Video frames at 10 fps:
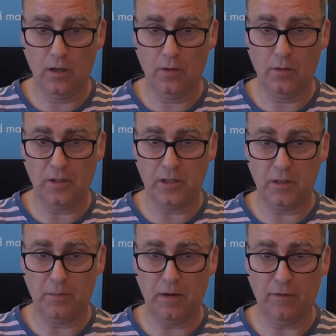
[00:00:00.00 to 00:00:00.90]
which is a
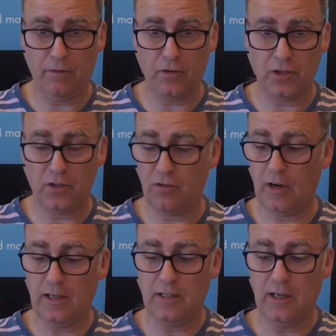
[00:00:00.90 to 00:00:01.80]
bit
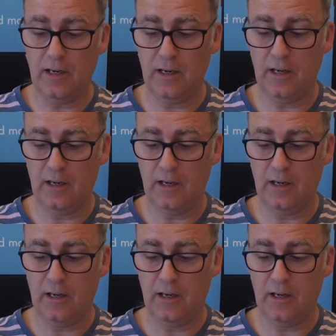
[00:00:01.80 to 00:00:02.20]
frustrating.